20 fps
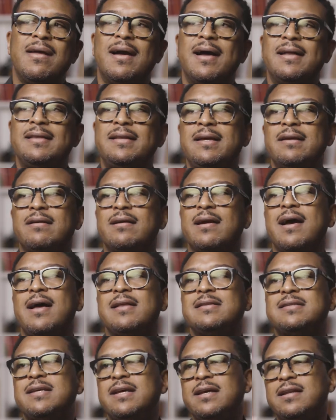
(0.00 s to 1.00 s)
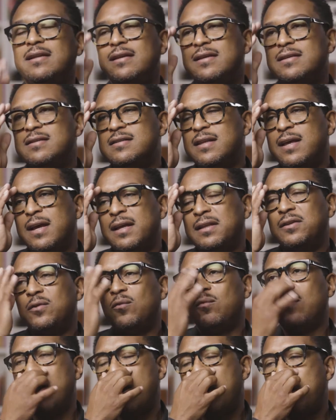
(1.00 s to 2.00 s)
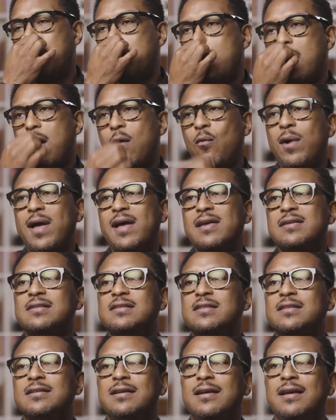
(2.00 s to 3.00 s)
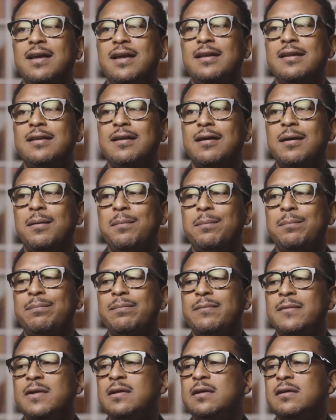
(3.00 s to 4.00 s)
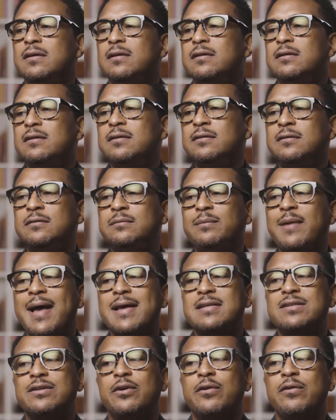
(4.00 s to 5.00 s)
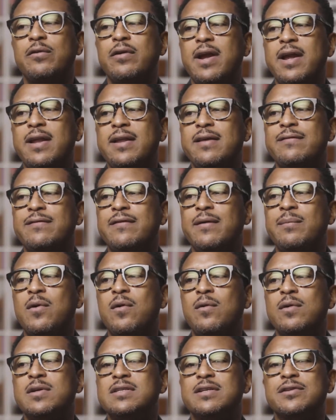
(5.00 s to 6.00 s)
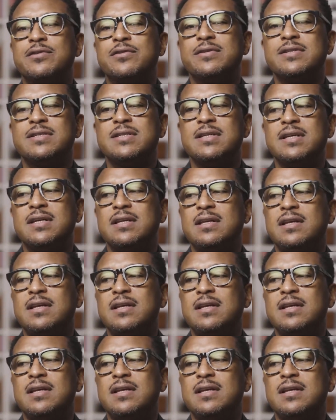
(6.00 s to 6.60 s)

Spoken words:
I think content is like the wild, wild west, and as a creative, I'm always interested